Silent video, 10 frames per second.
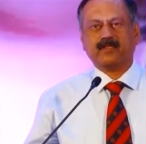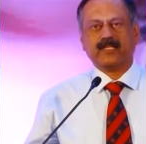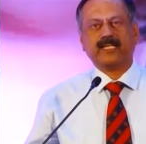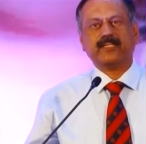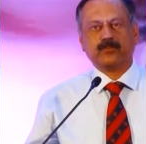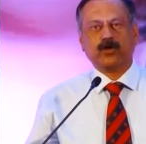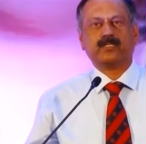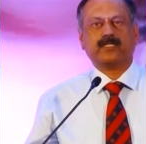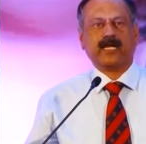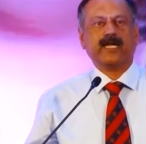that I
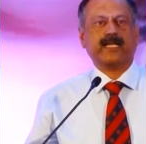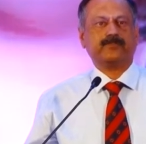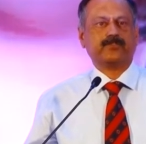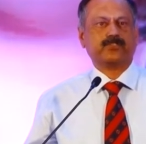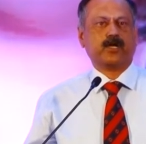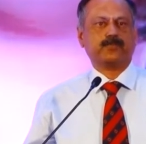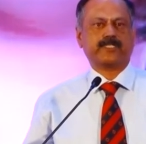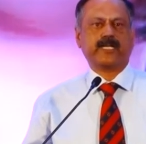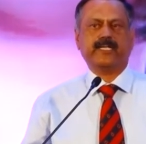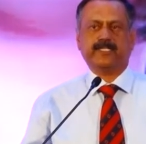thought I'd have to stop
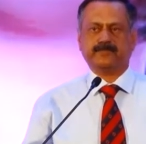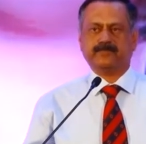studying.